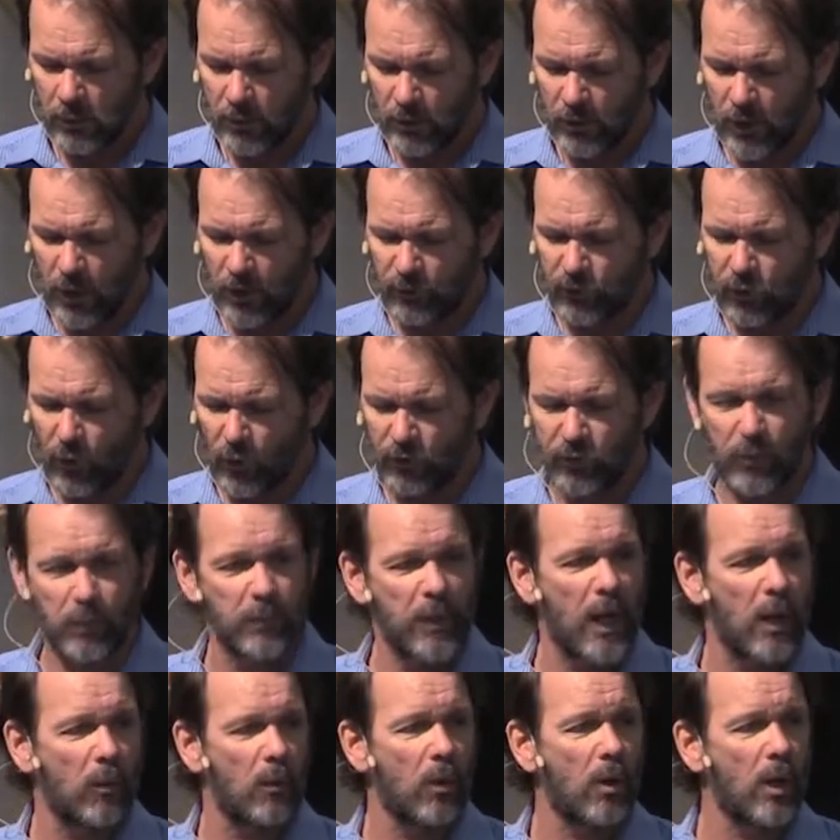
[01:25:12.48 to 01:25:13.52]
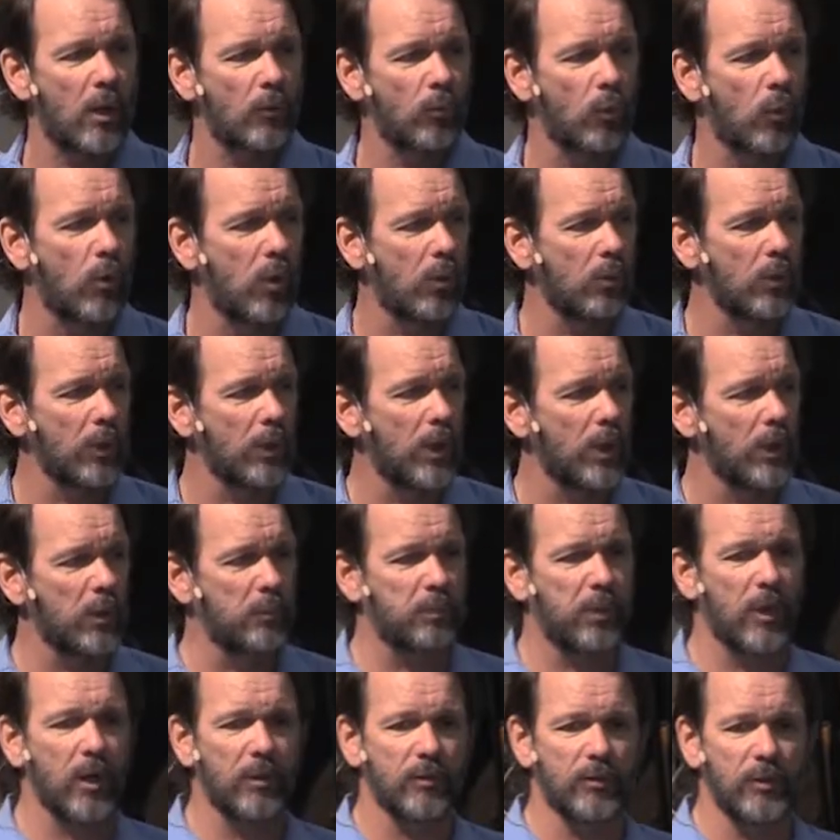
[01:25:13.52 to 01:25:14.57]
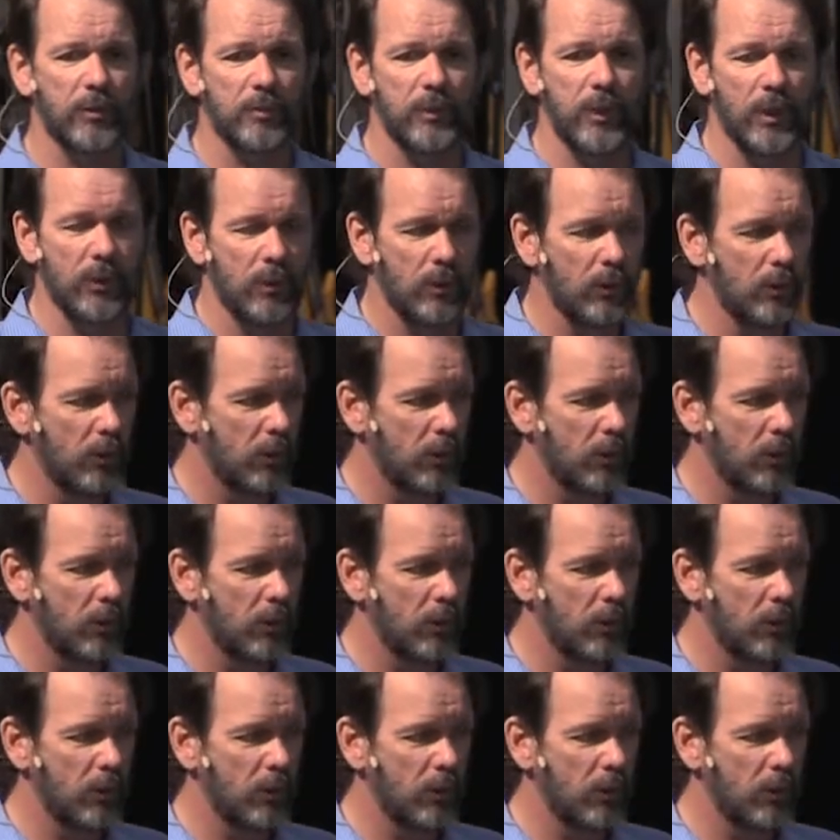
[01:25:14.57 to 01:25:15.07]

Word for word: Therefore, from now on, war will not depart from you.